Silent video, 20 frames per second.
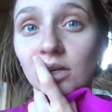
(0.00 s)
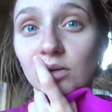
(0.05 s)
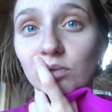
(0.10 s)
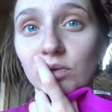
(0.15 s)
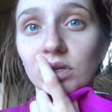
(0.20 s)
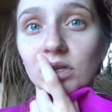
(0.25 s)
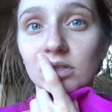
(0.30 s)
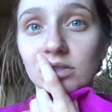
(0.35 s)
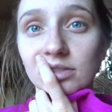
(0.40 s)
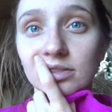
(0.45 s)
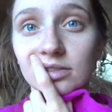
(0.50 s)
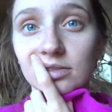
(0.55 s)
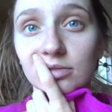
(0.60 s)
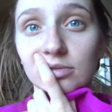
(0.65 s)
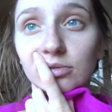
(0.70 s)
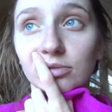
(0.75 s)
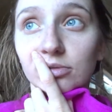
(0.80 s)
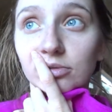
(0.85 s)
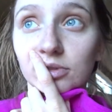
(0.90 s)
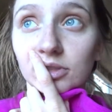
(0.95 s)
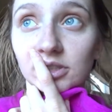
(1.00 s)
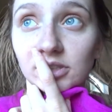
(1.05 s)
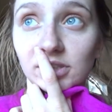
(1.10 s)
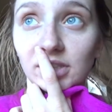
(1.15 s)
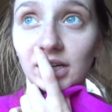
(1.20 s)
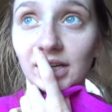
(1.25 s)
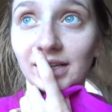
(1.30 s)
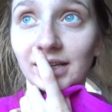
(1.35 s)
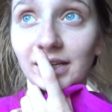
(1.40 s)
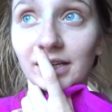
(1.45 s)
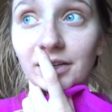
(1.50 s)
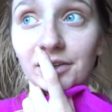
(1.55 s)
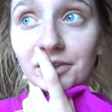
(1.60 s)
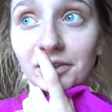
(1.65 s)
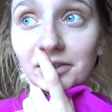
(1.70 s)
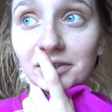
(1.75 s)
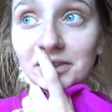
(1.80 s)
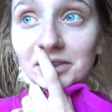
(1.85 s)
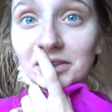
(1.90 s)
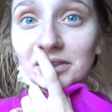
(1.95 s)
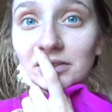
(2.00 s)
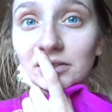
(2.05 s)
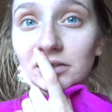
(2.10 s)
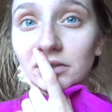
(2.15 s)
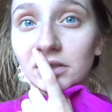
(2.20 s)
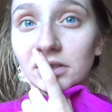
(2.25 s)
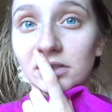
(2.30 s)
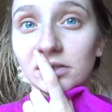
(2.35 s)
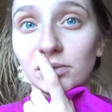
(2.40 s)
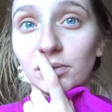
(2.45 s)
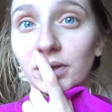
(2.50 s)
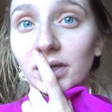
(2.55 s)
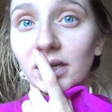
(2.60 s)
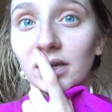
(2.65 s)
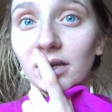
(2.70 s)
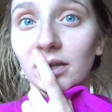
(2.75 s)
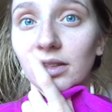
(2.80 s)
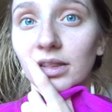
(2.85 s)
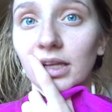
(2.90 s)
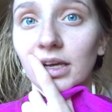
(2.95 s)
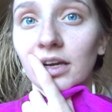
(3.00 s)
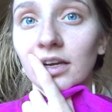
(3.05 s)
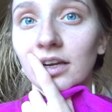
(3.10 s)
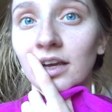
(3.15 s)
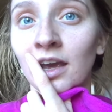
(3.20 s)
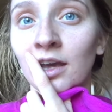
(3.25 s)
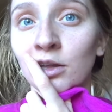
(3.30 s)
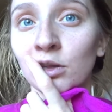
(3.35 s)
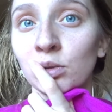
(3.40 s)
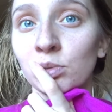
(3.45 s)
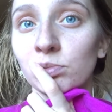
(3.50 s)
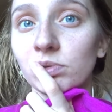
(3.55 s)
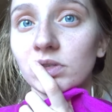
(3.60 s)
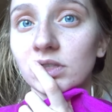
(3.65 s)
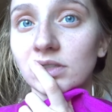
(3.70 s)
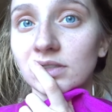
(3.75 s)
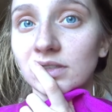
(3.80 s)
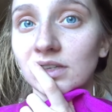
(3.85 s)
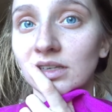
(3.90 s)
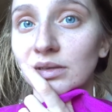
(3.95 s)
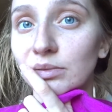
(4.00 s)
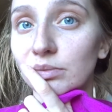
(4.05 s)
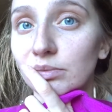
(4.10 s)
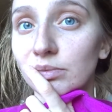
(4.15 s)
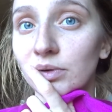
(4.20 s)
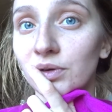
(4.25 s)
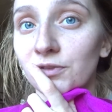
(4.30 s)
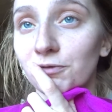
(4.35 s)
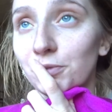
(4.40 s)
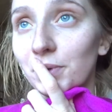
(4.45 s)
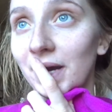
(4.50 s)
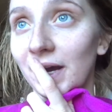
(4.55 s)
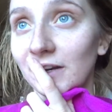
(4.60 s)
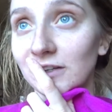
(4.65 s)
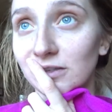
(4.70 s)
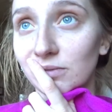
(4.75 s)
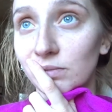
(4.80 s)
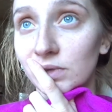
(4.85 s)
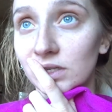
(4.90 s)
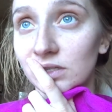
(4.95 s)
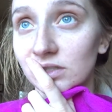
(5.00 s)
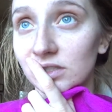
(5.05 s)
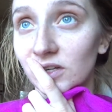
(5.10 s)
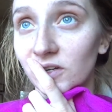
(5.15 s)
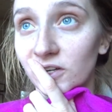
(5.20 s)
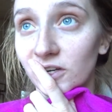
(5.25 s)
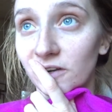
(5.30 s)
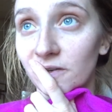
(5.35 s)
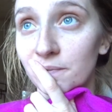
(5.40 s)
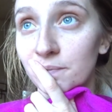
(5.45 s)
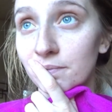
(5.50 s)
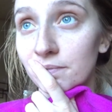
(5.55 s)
We also decided earlier this week that Caleb is going to move back to Minnesota.